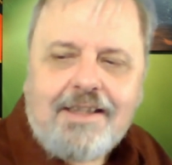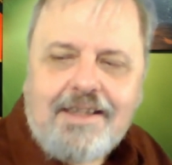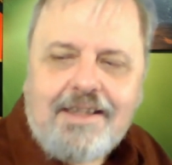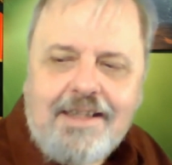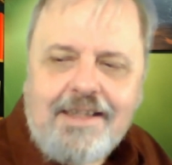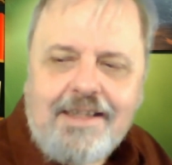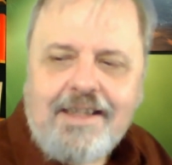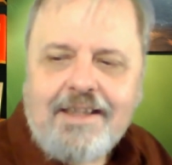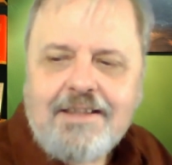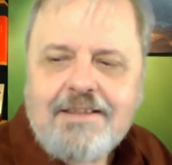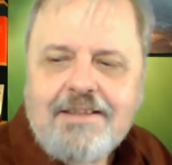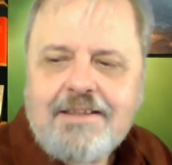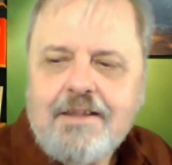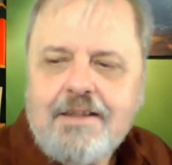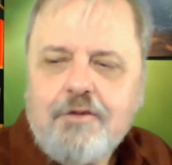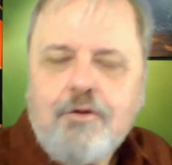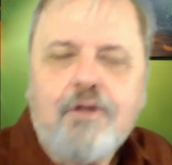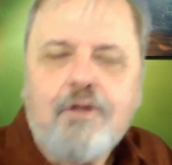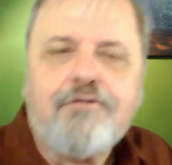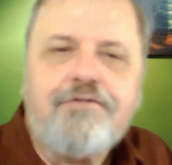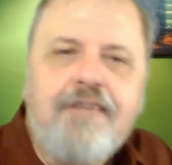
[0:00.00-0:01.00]
the thing is
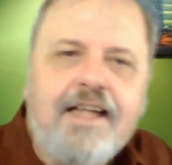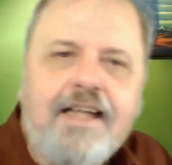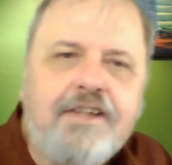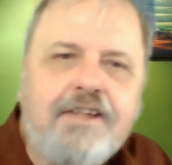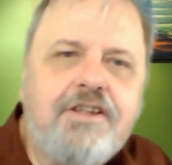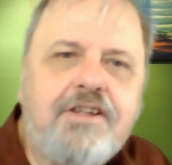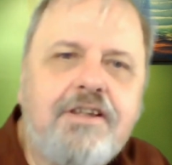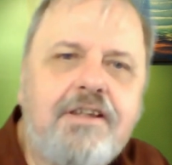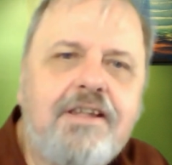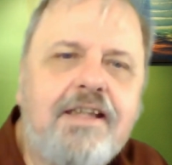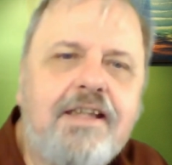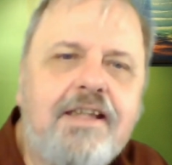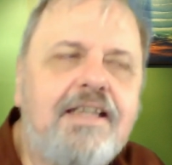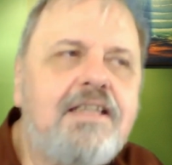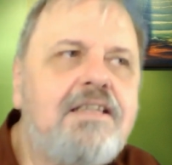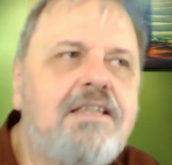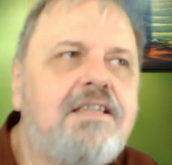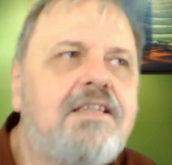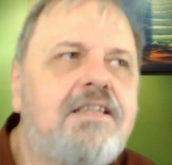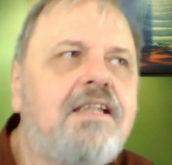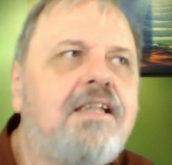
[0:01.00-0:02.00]
that reflection
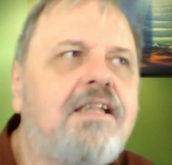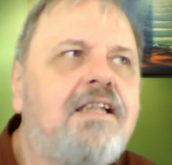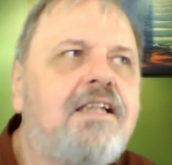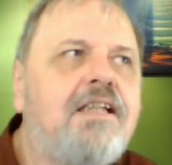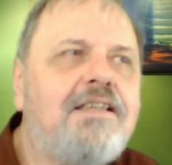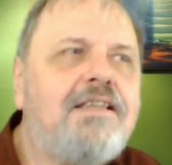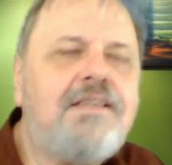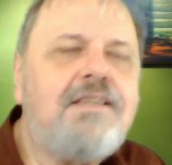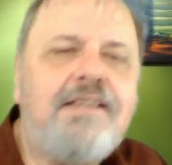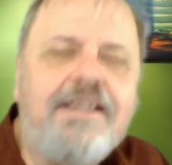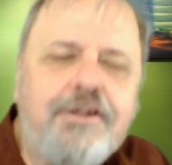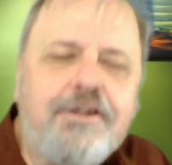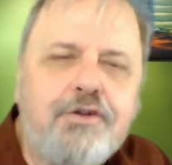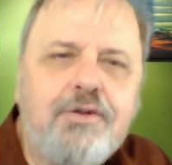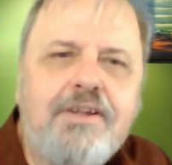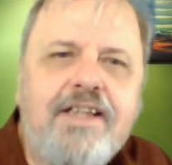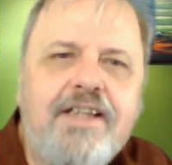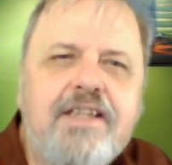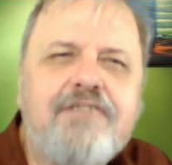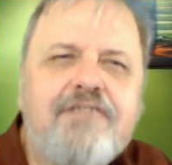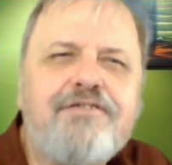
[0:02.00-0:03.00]
is is
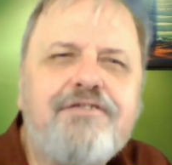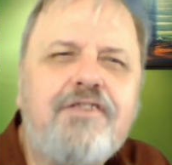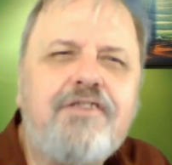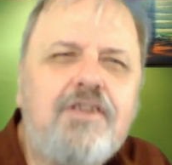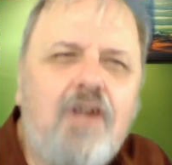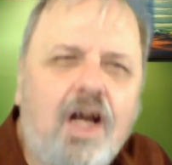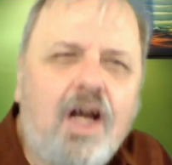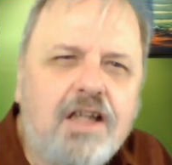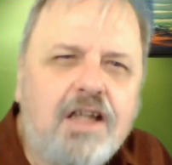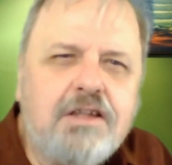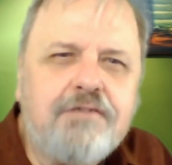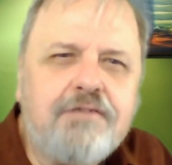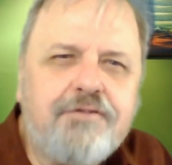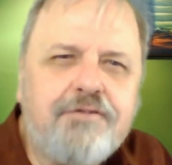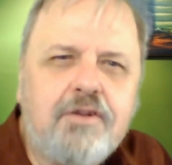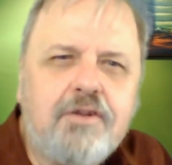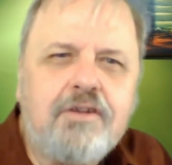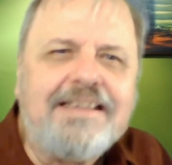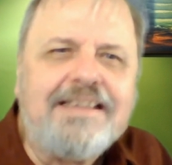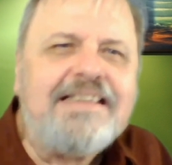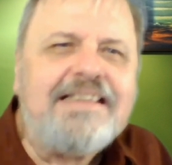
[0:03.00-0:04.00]
literally the
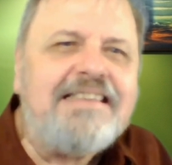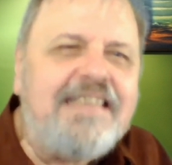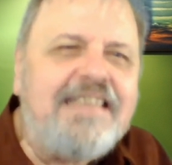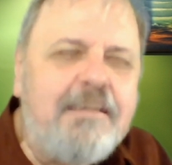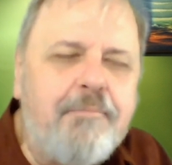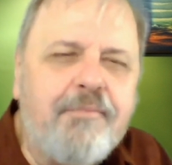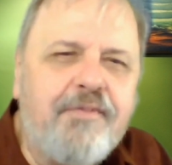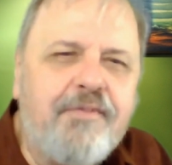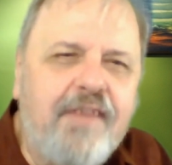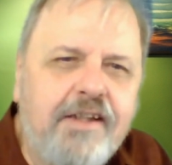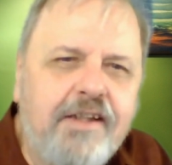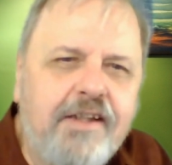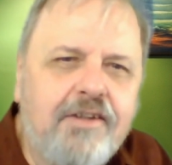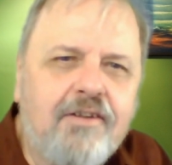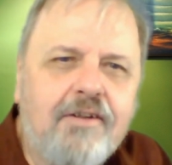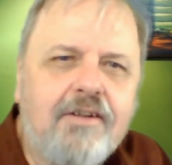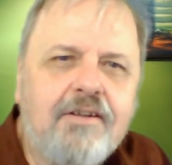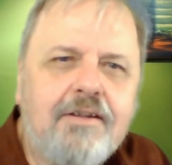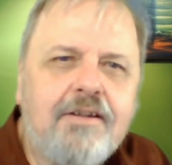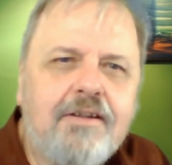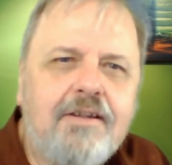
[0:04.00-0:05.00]
philosopher, the deep
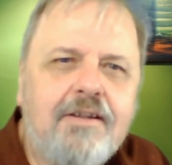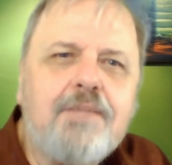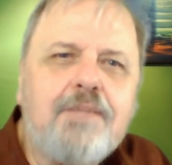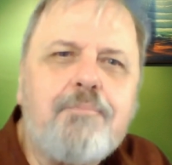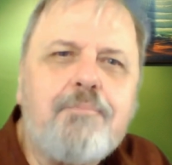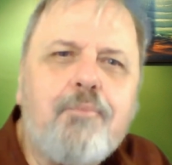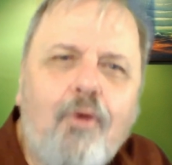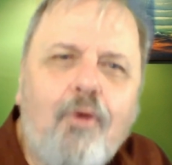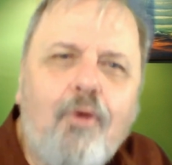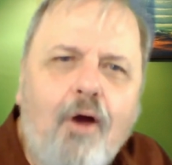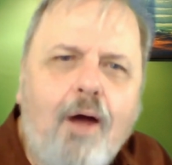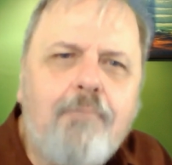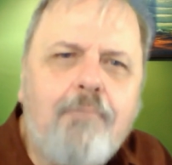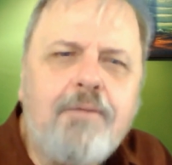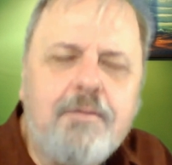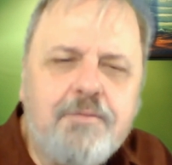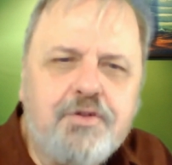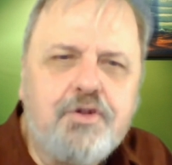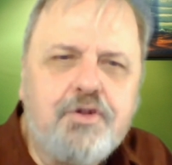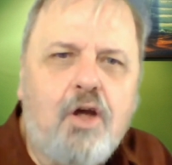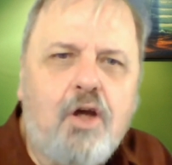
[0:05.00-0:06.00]
thinker, the
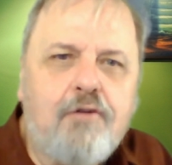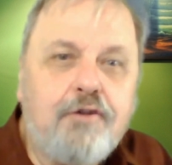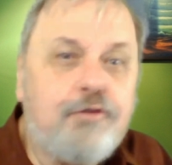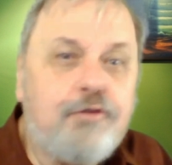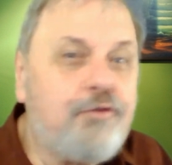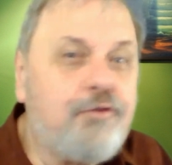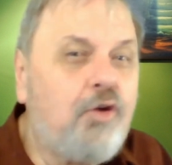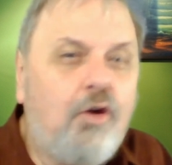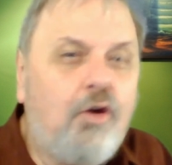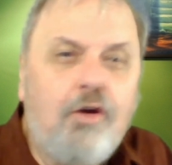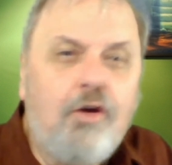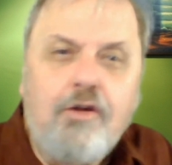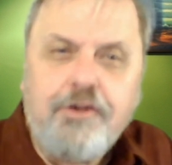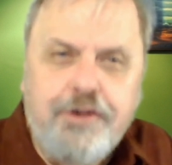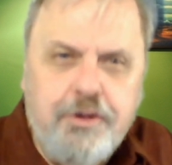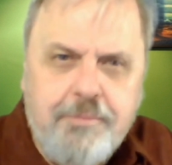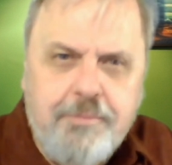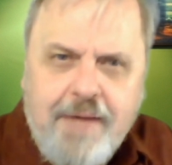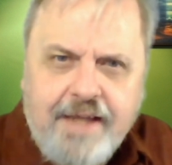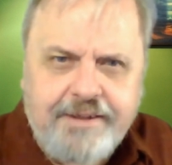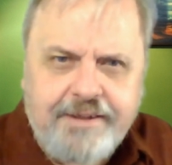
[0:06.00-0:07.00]
problem solver for all
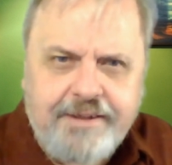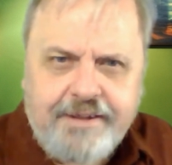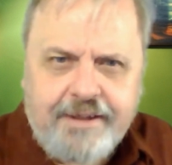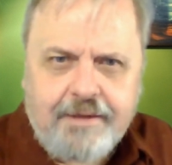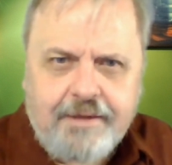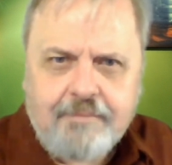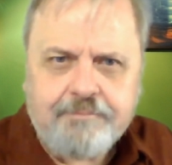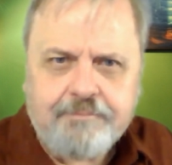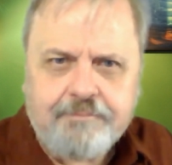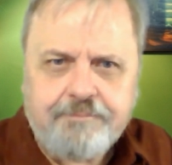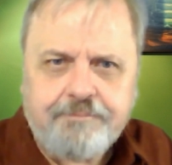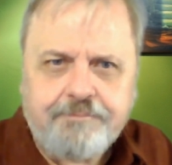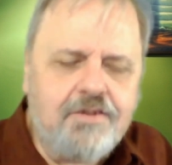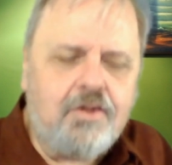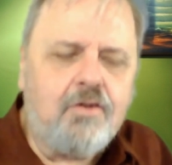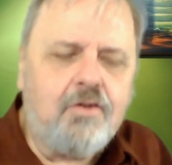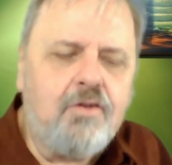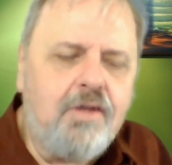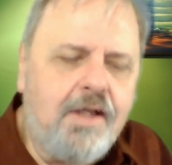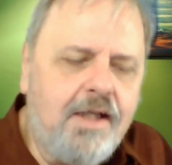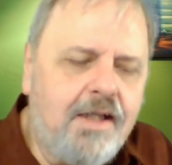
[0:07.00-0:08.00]
humanity.
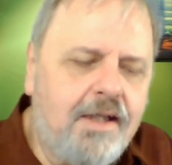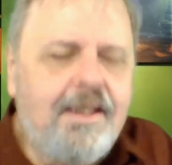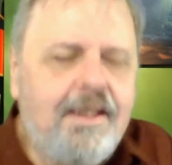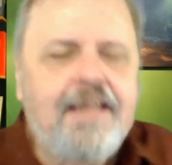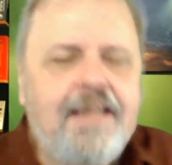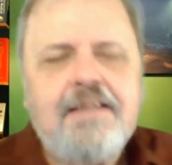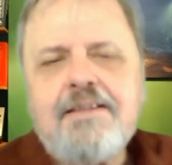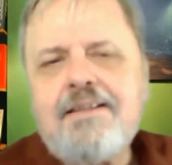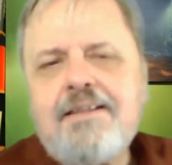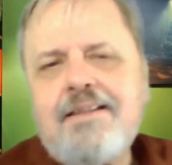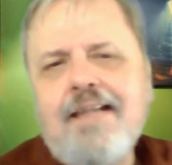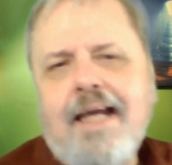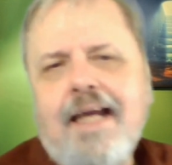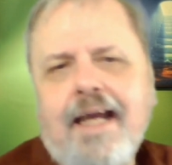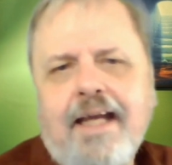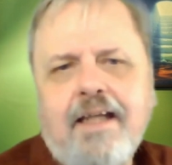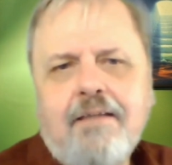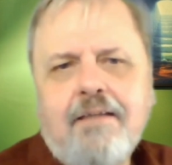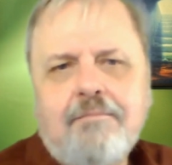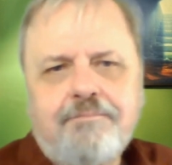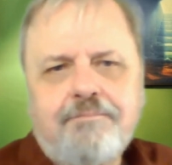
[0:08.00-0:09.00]
So let's
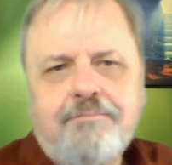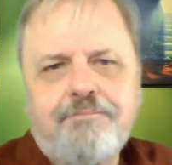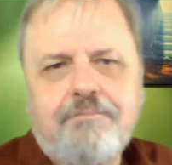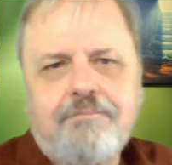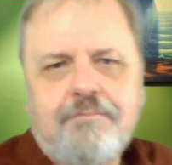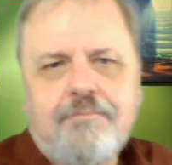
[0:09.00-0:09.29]
say